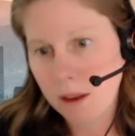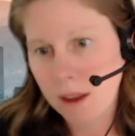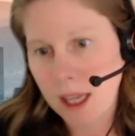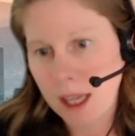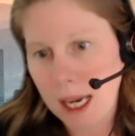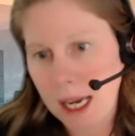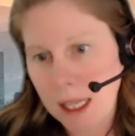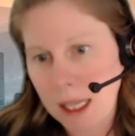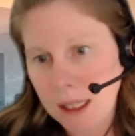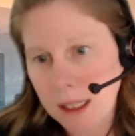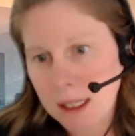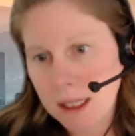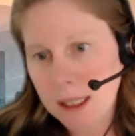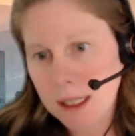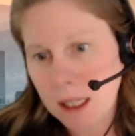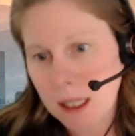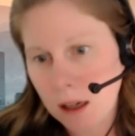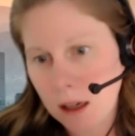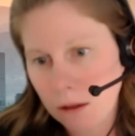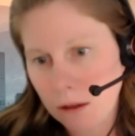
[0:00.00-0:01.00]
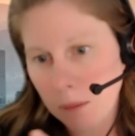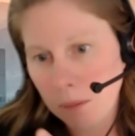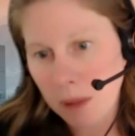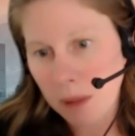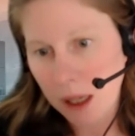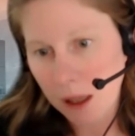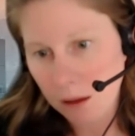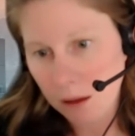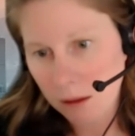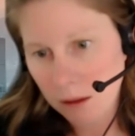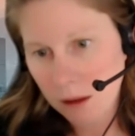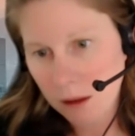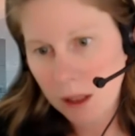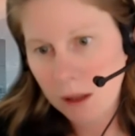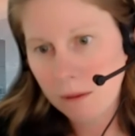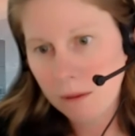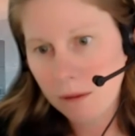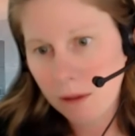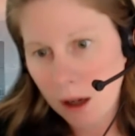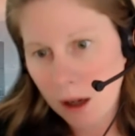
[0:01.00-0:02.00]
that cerebellar
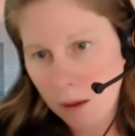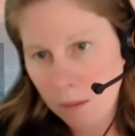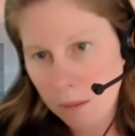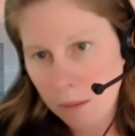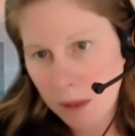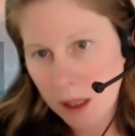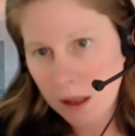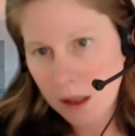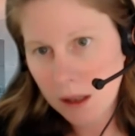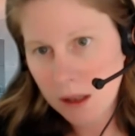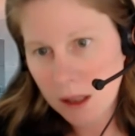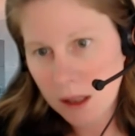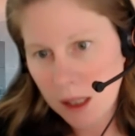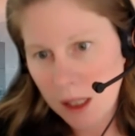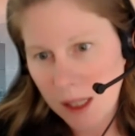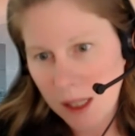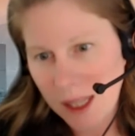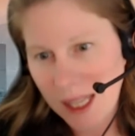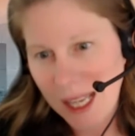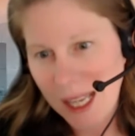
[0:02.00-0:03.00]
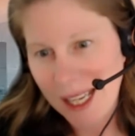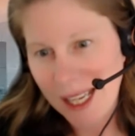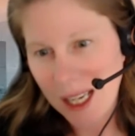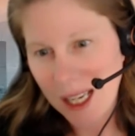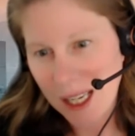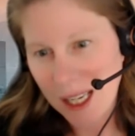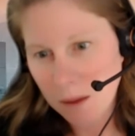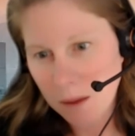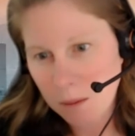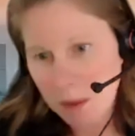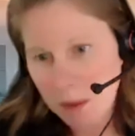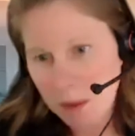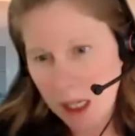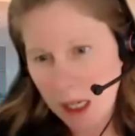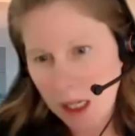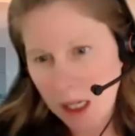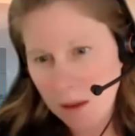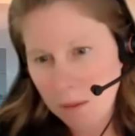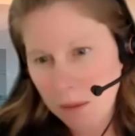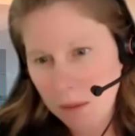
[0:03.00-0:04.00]
involvement in that
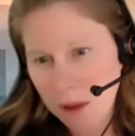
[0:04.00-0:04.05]
SPS